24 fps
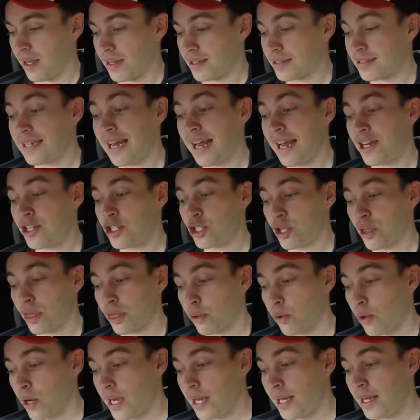Stage
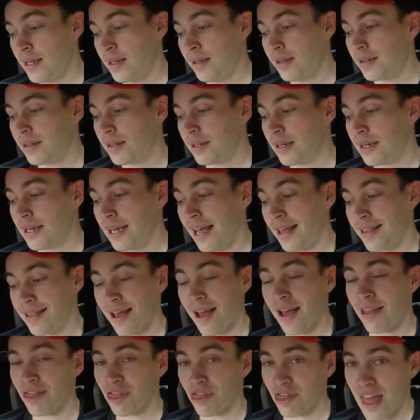3 is
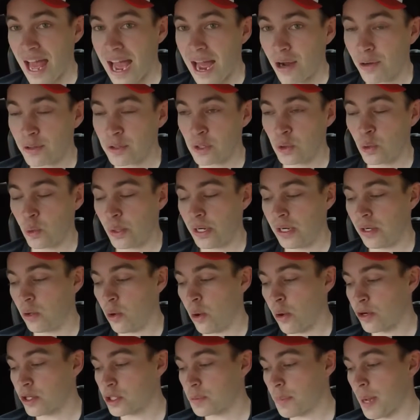1,000 wheel
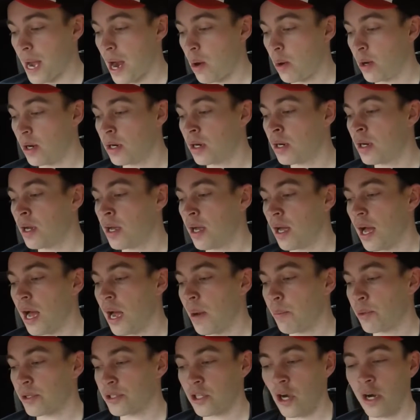horsepower.
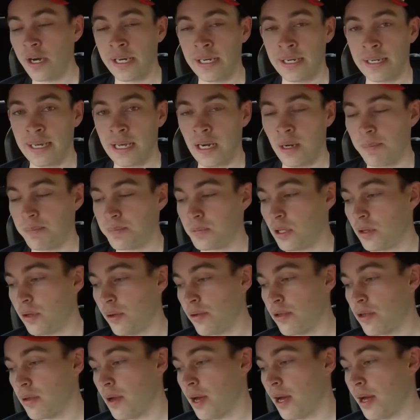We're starting to get up to
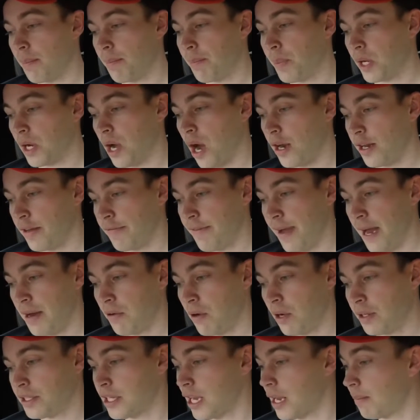those Bugatti
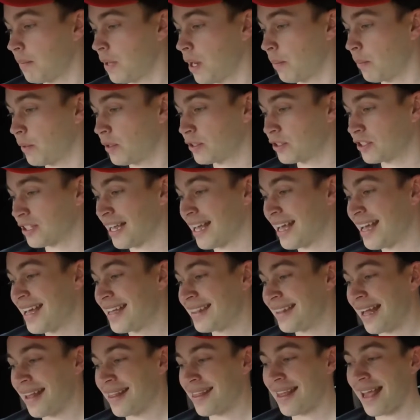Veyron type numbers.
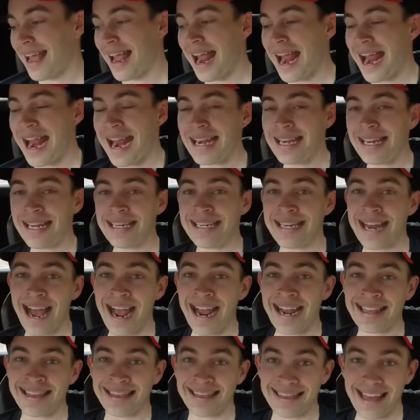That's
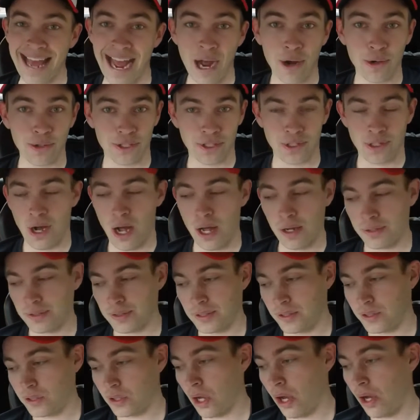$89,000
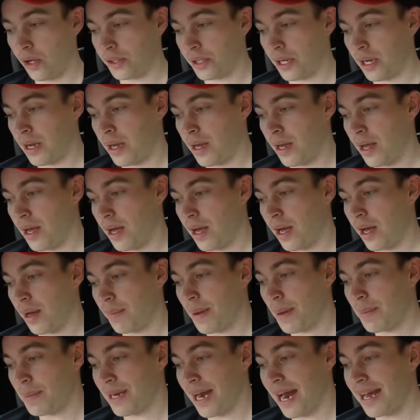installed.
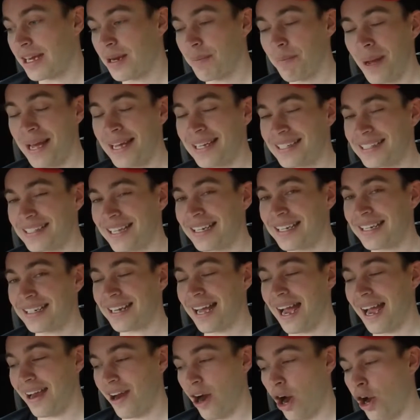I mean, I could buy a second
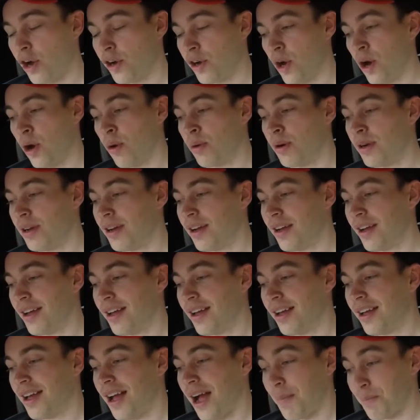Gallardo,
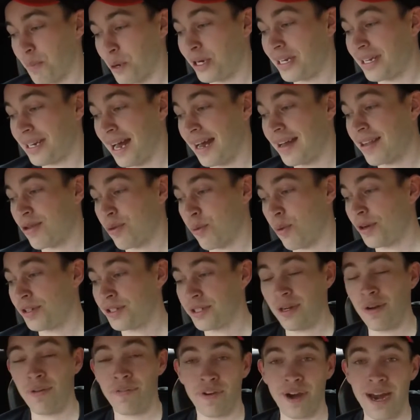a pretty nice one
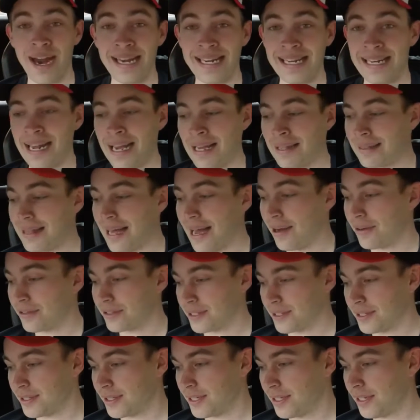too, for
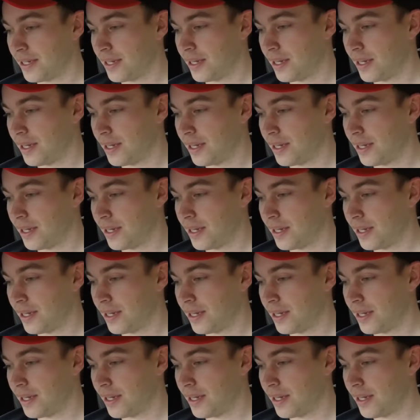$89,000.